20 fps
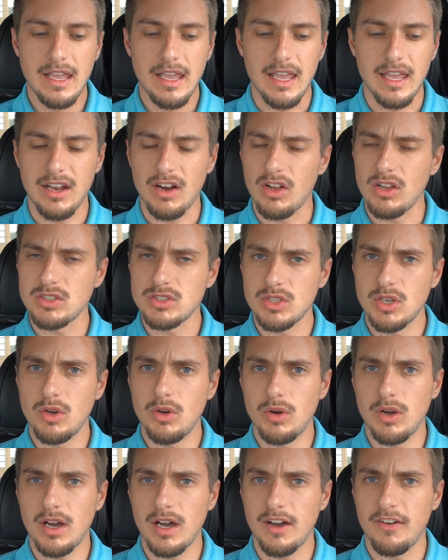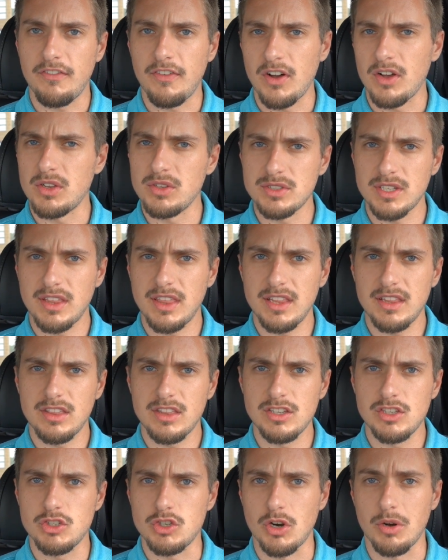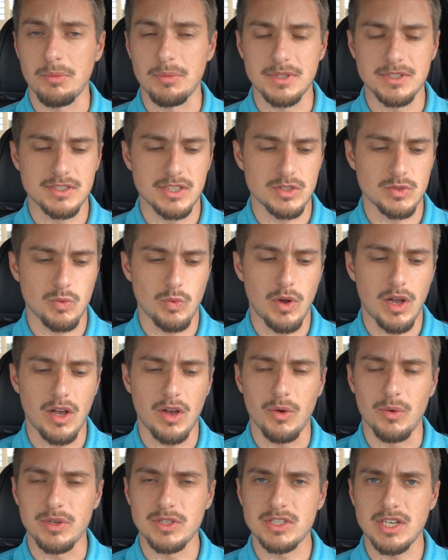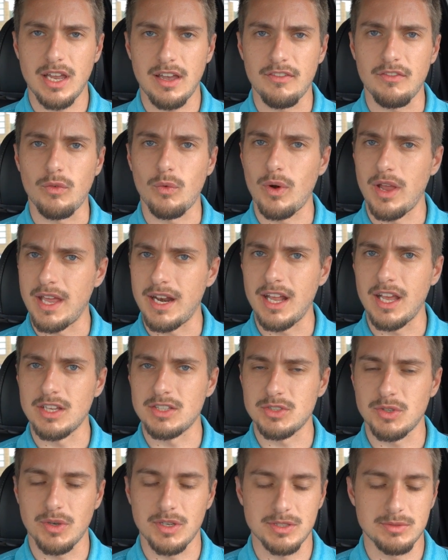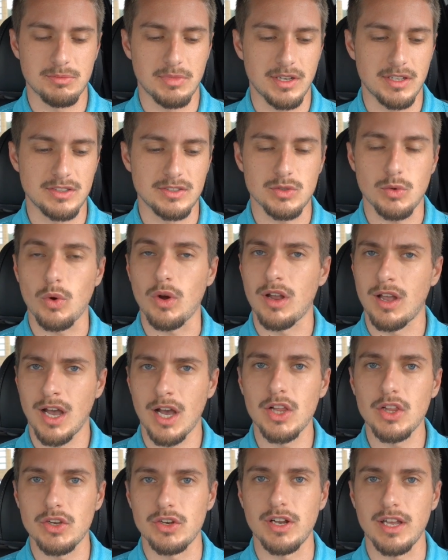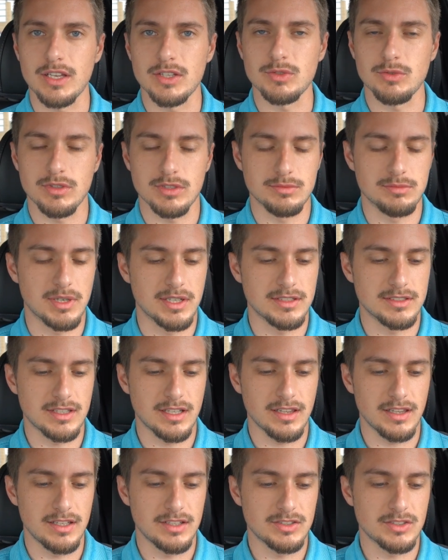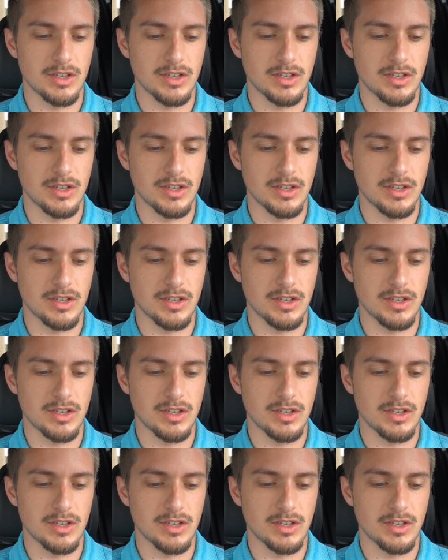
And also uh, follows, I think, the Germans as well, which have red SOS buttons or colored SOS buttons at least.